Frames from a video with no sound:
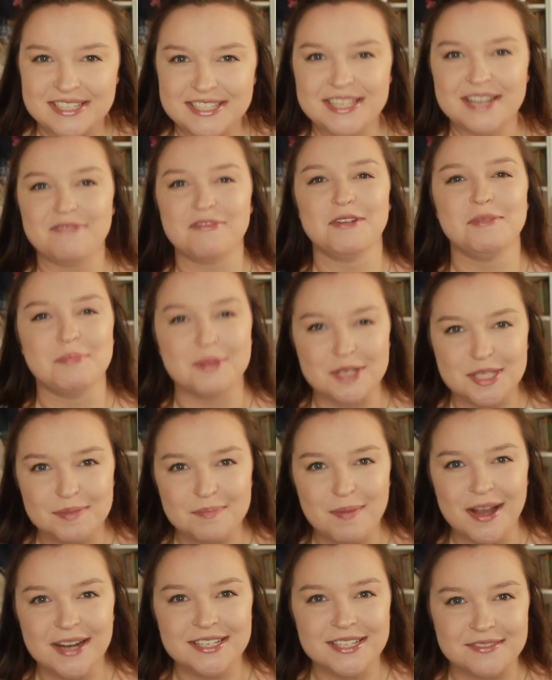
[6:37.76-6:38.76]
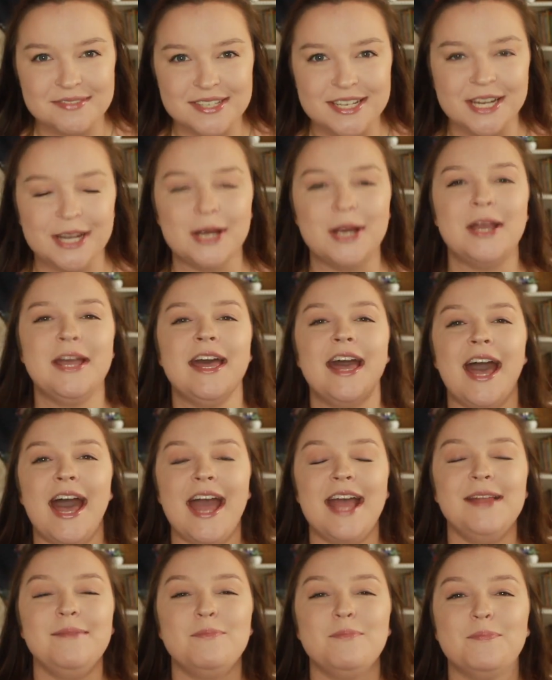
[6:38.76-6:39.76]
different perspectives here.
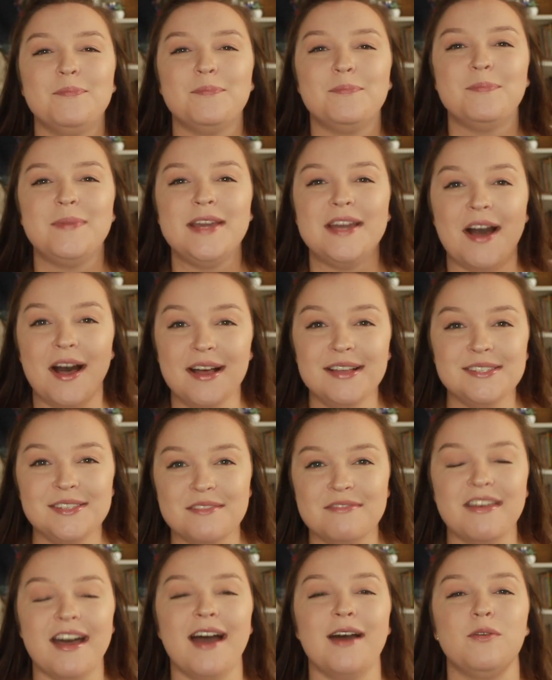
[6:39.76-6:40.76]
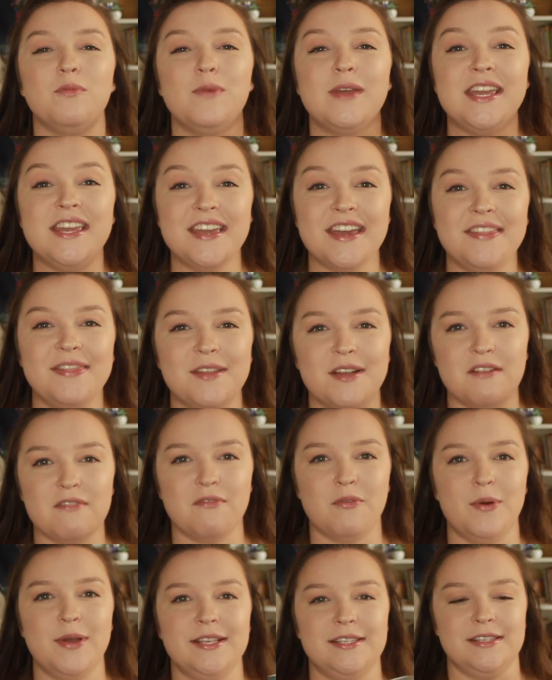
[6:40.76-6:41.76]
And because of that, we get their
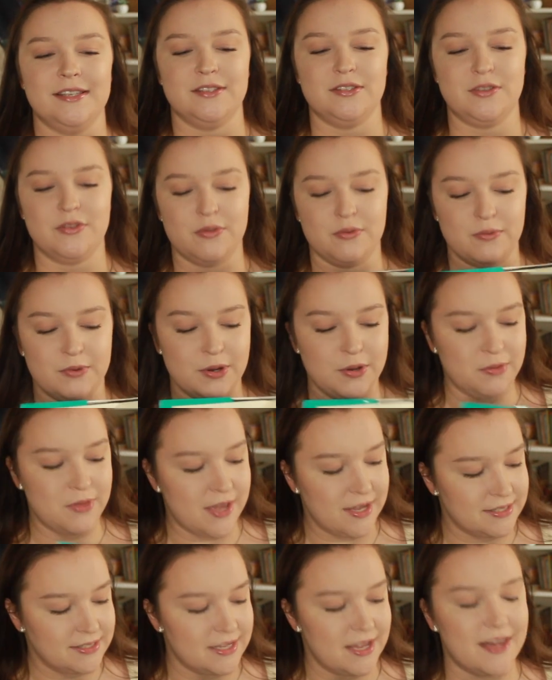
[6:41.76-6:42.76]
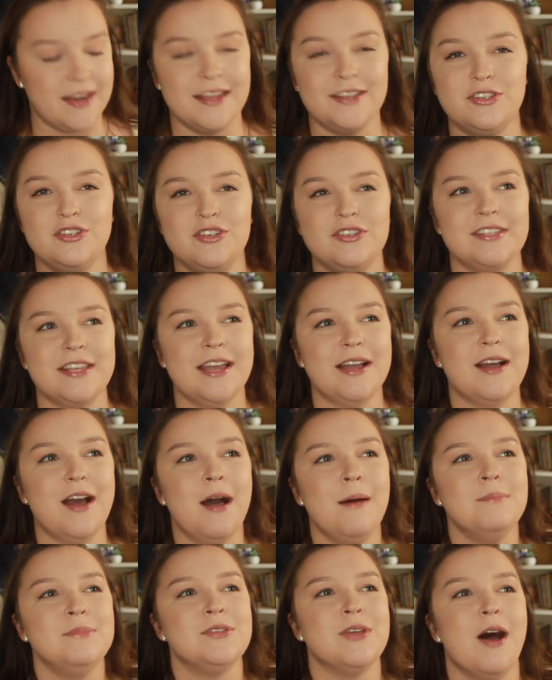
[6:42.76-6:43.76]
voices through this, and it's just, it
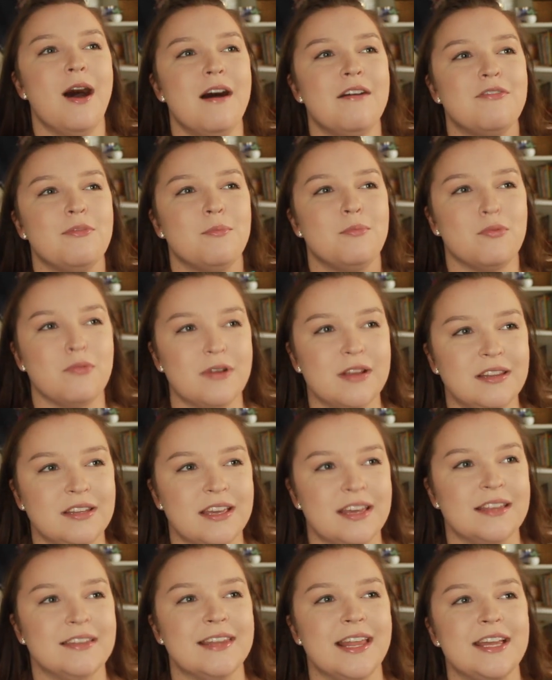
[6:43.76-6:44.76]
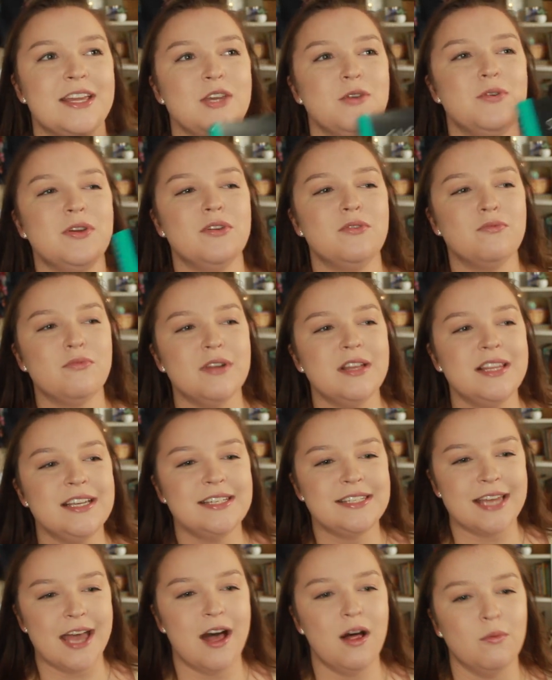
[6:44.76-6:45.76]
comes off brilliant. Like, you can
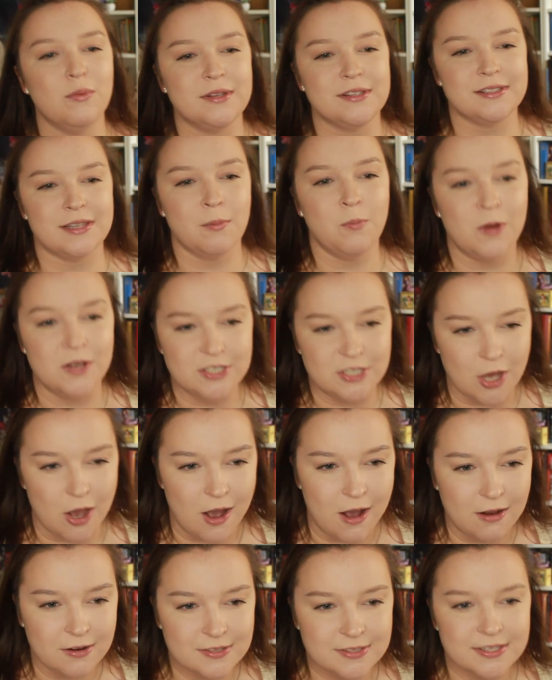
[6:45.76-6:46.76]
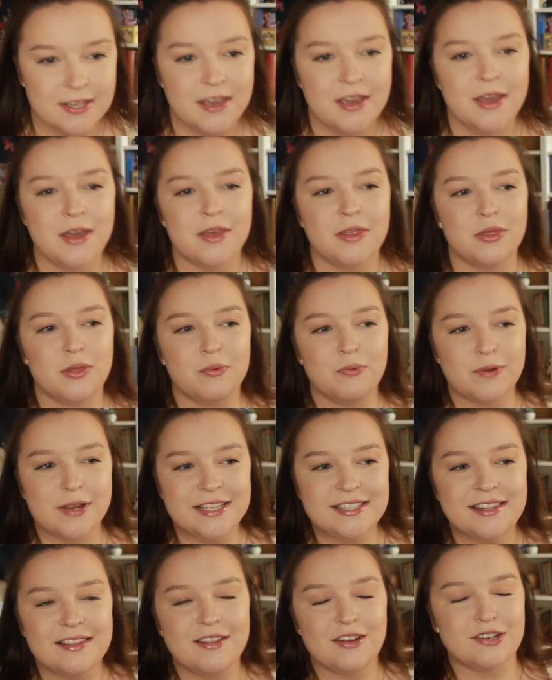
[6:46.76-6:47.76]
really tell when someone talks, the
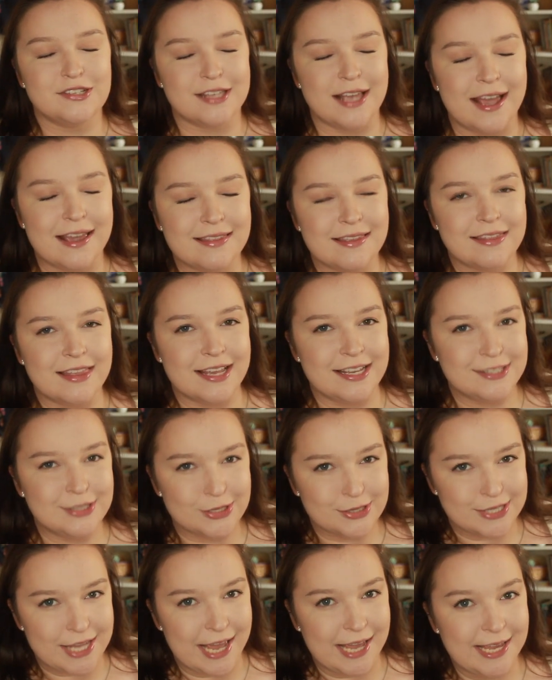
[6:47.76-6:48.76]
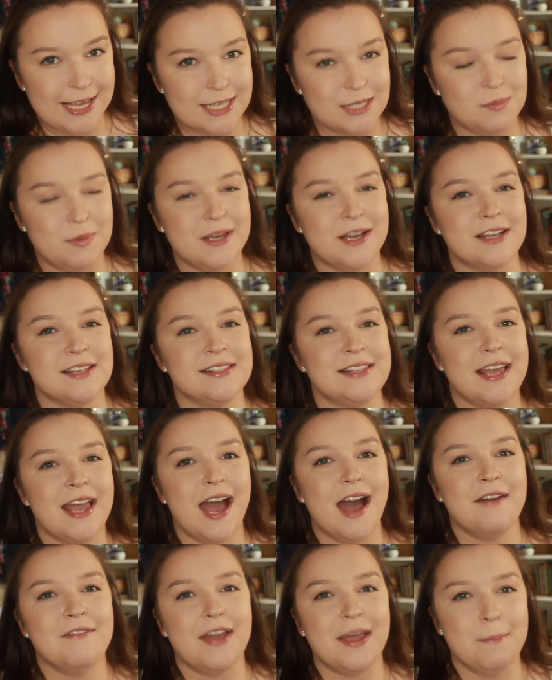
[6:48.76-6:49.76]
reason they're saying the things they're saying is because they
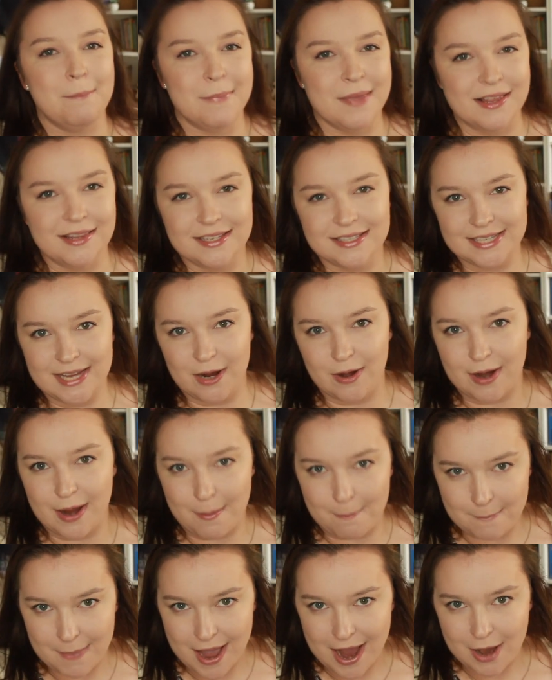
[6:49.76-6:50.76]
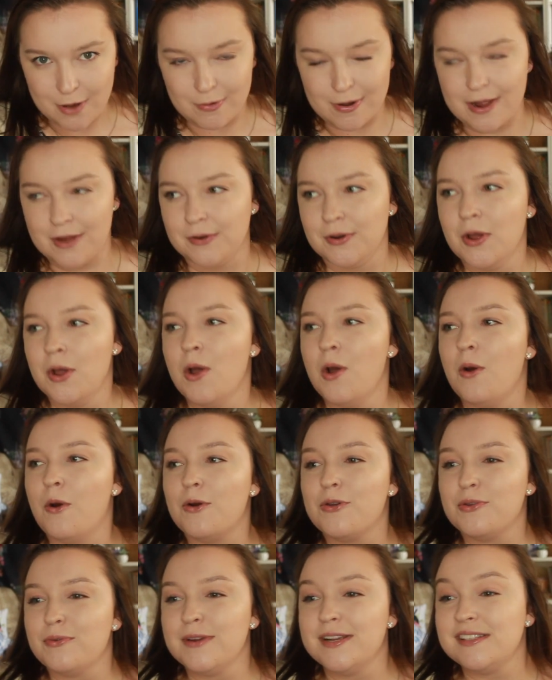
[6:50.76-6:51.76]
have a military background,
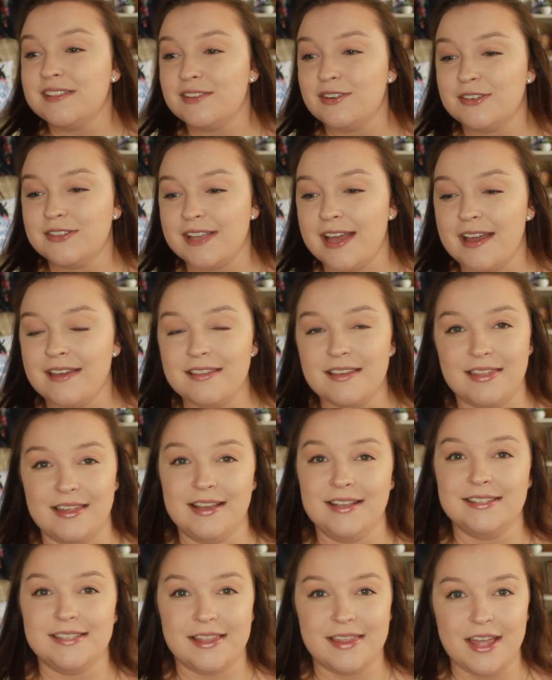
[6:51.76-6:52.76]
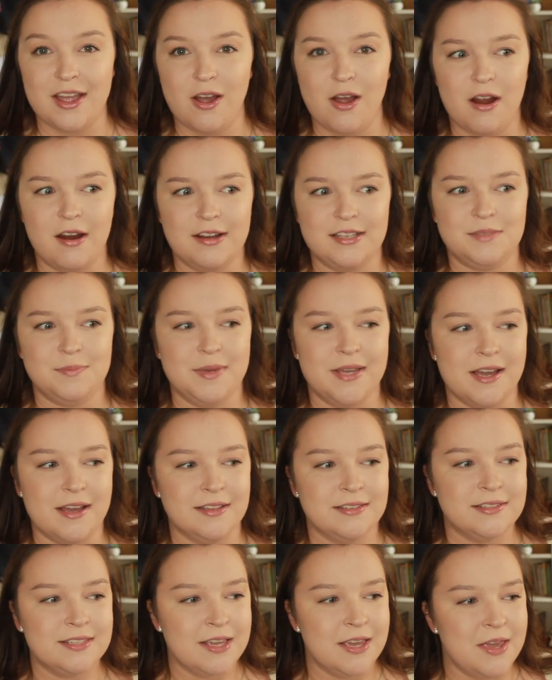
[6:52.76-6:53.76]
or the reason they're saying the things that they are is
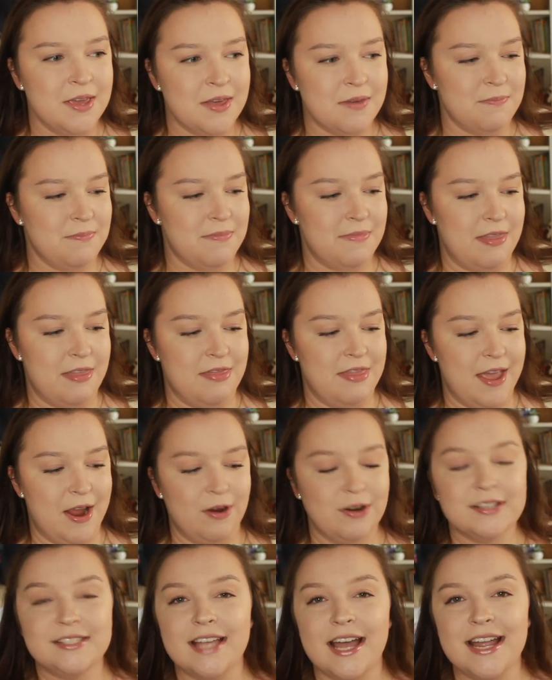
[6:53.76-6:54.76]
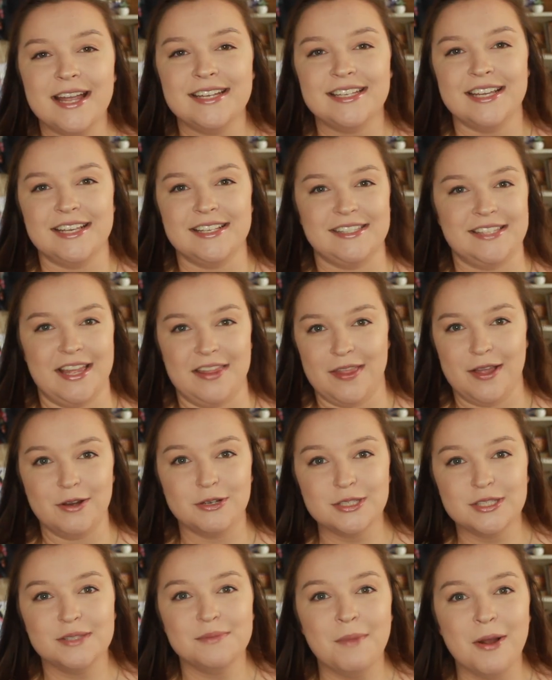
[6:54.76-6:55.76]
because they're a scientist and
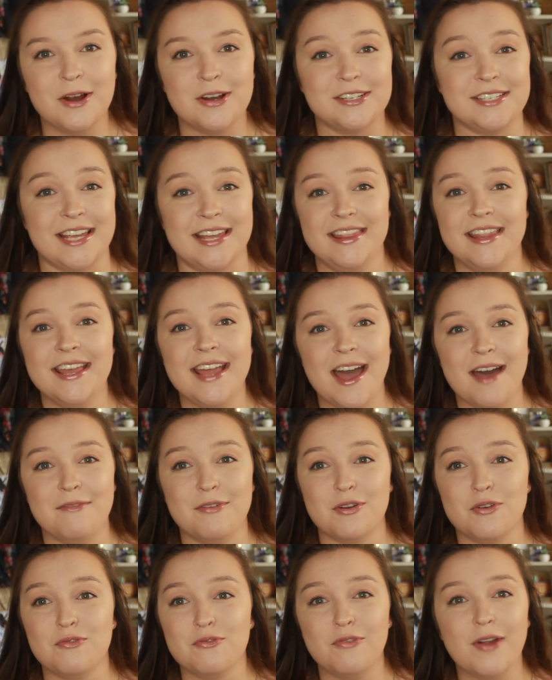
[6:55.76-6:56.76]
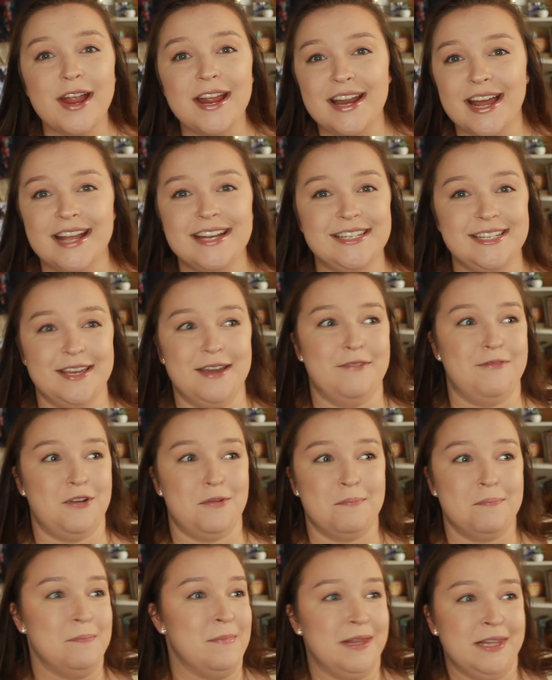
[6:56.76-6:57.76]
they're smart and they have a great idea
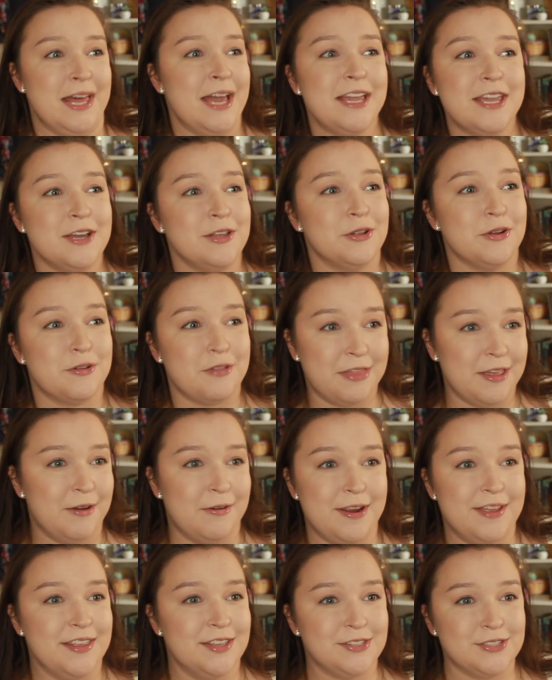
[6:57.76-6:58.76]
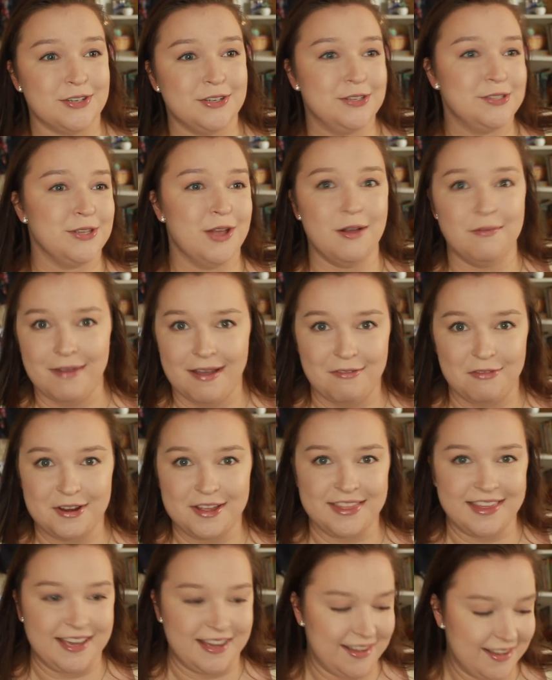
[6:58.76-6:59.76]
for molecular theory that's gonna solve
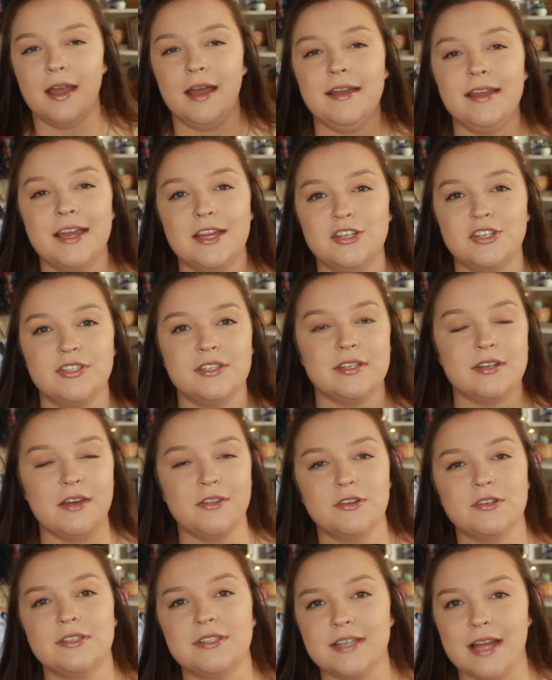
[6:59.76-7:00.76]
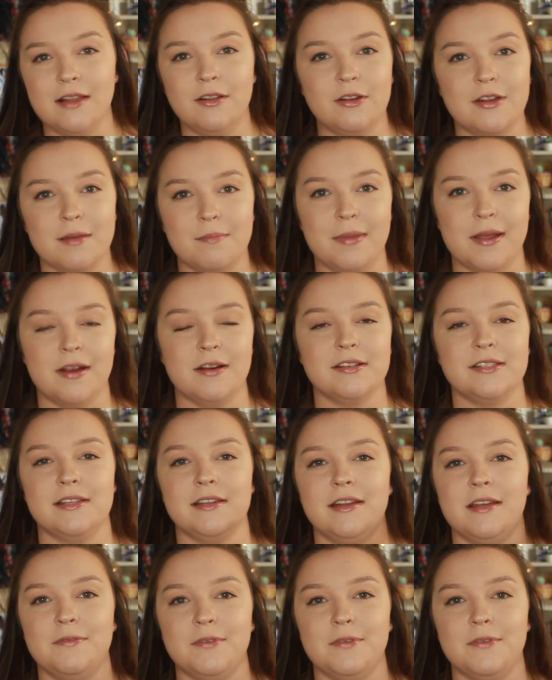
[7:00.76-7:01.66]
everything. Again, just another stellar comparison